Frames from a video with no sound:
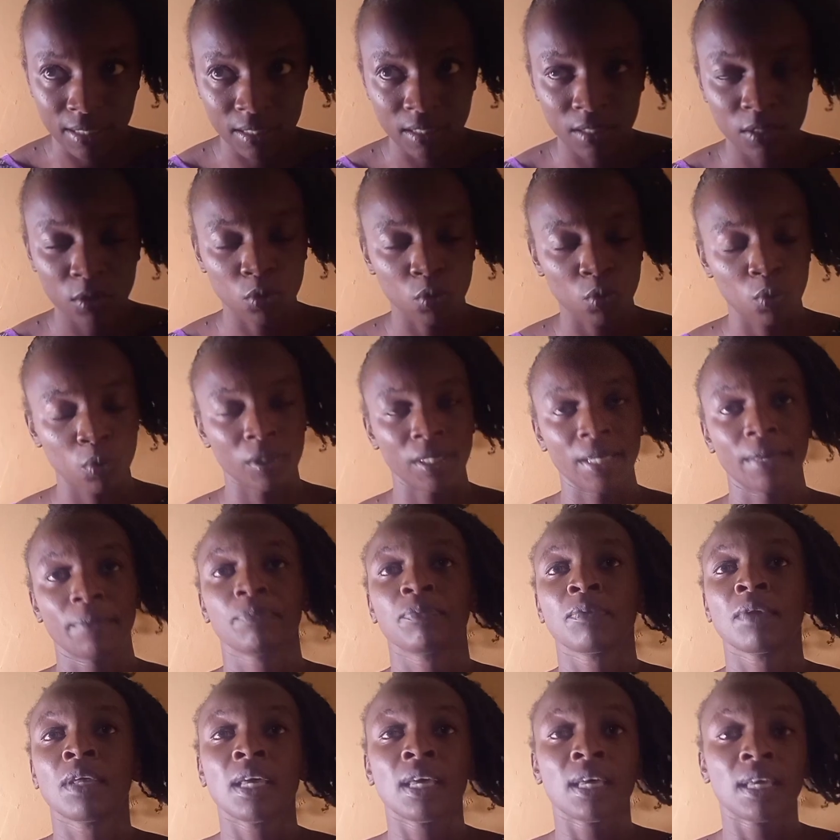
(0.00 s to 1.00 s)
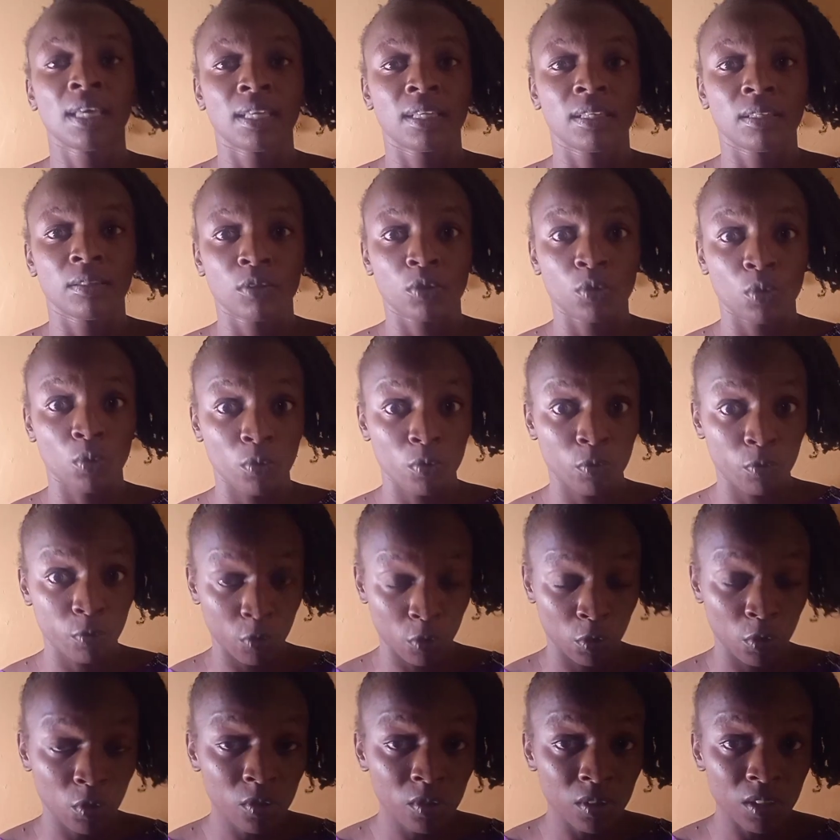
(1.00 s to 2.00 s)
So yeah, so for
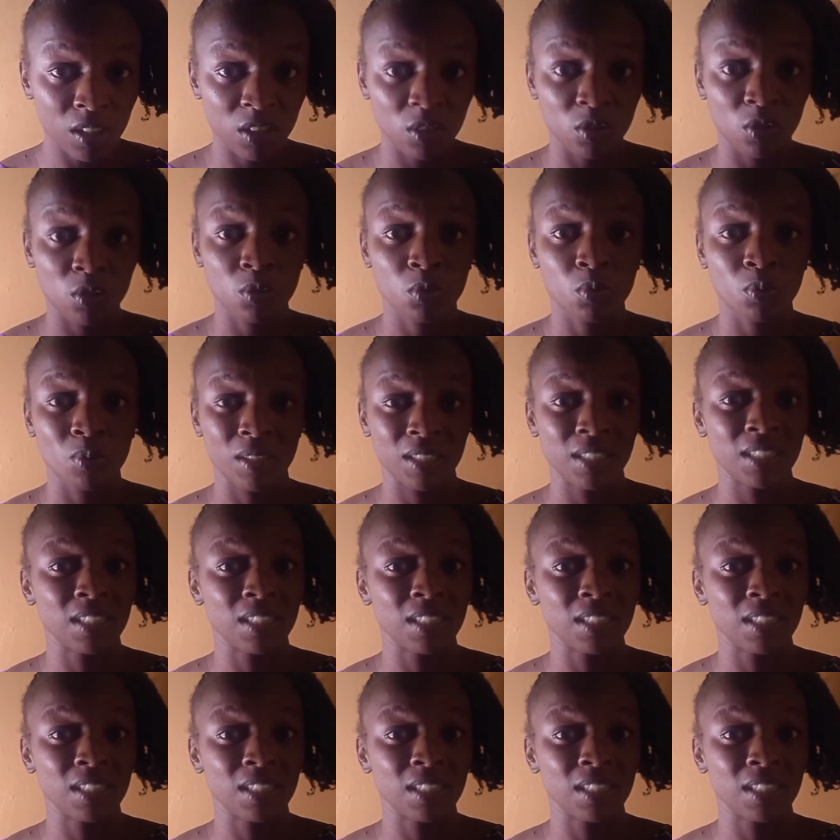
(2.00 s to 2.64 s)
those reasons we